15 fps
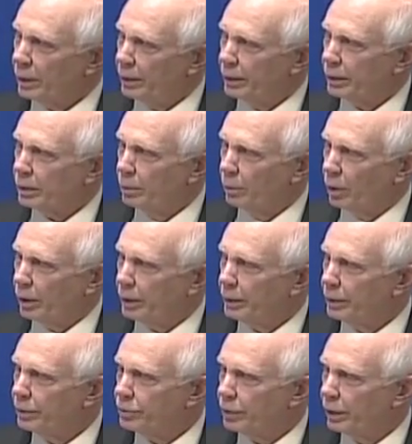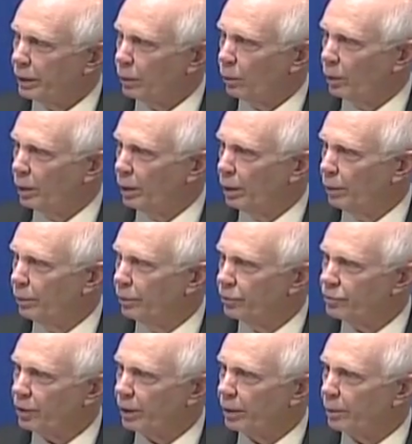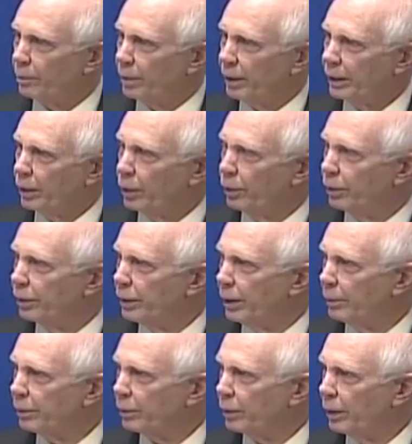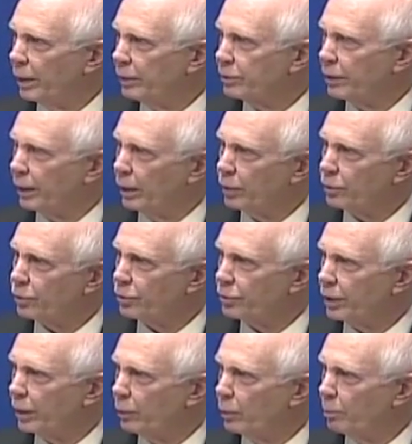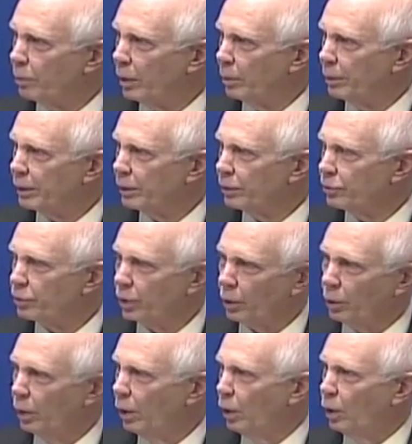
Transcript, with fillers: I think the market is saying, well, the Senate may go to the Democrats, the House will stay Republican, so